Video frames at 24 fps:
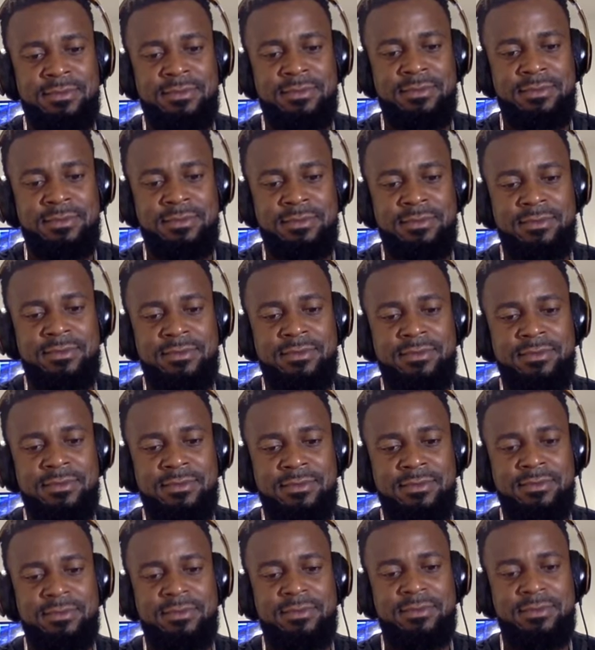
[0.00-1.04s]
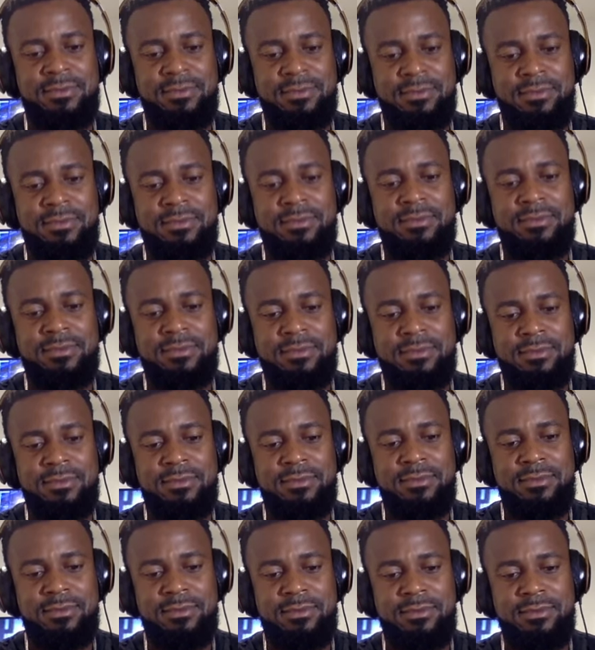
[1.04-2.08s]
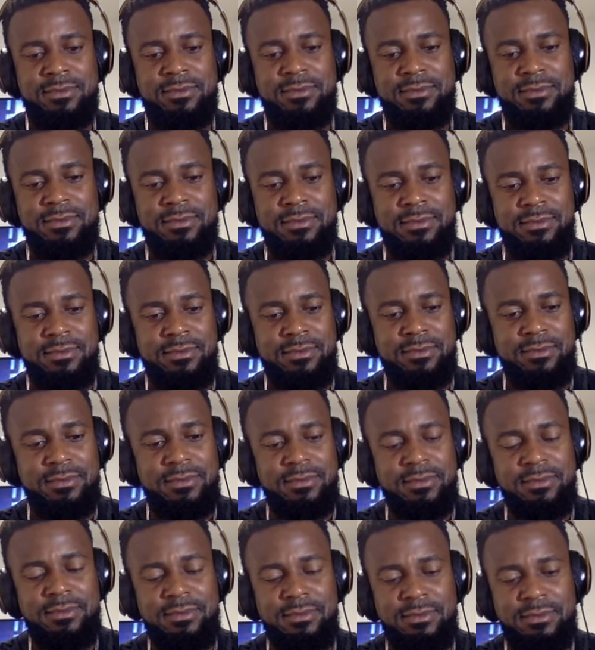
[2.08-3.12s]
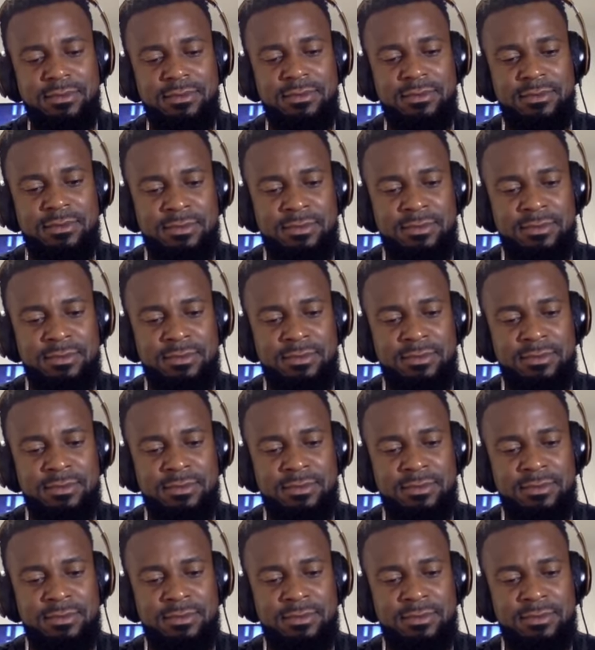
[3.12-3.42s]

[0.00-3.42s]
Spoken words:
This person isn't speaking.